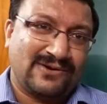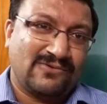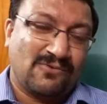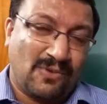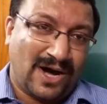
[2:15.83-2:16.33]

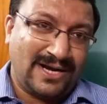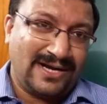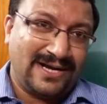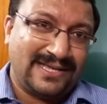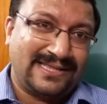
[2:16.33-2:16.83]

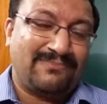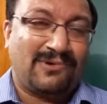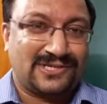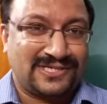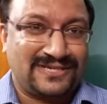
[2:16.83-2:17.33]
One, the
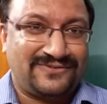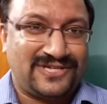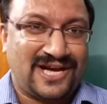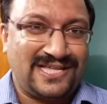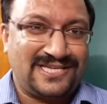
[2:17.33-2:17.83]
positive
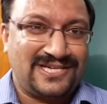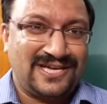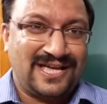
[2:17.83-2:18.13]
charge,